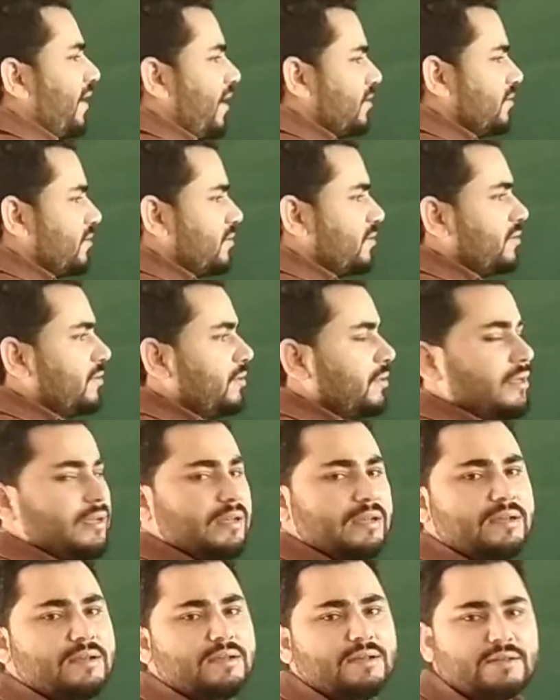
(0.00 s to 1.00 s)
class
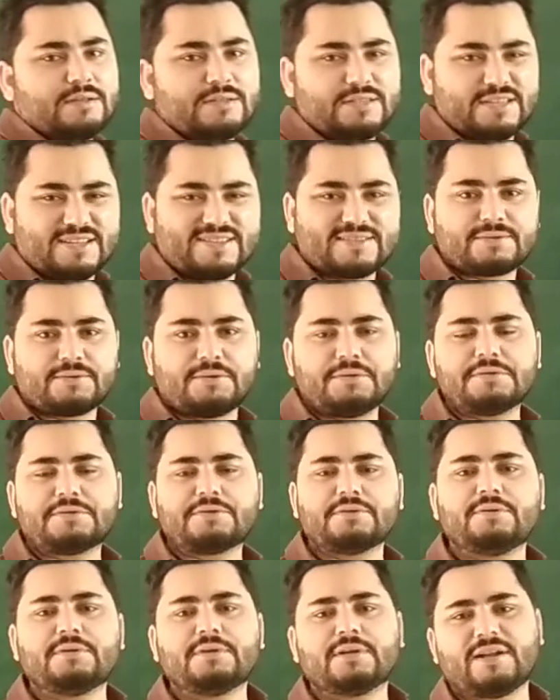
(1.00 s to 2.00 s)
6th
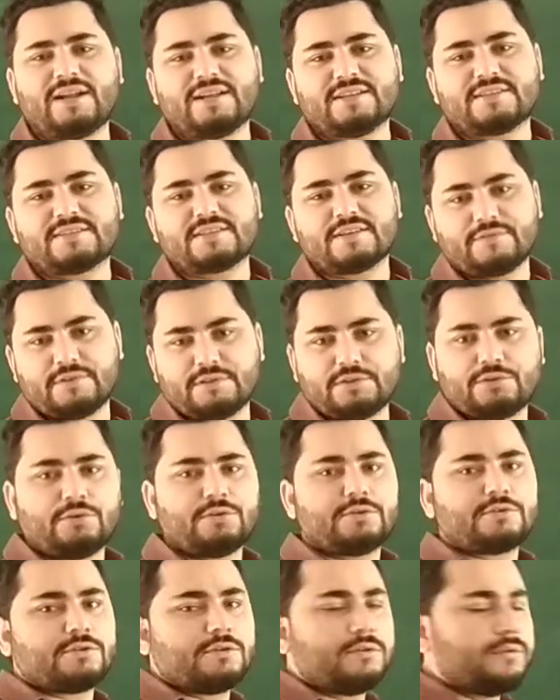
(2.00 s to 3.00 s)
also, in class 7th
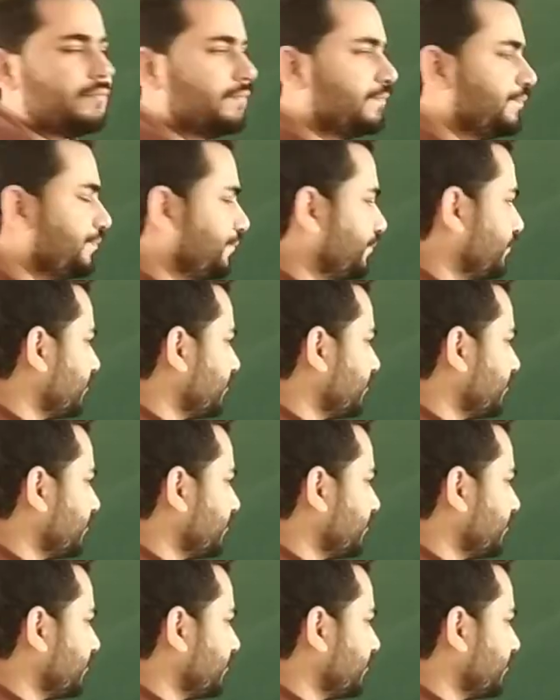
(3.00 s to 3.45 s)
also,